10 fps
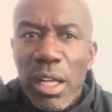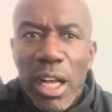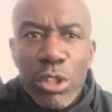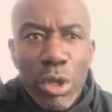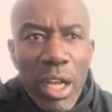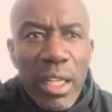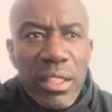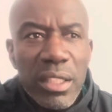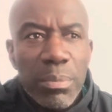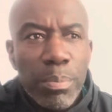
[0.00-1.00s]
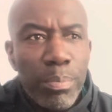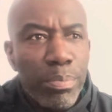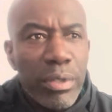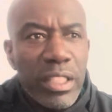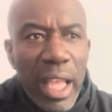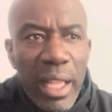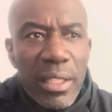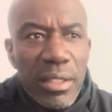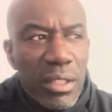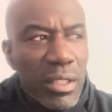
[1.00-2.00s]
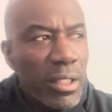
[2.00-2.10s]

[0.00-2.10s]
are trying to pretend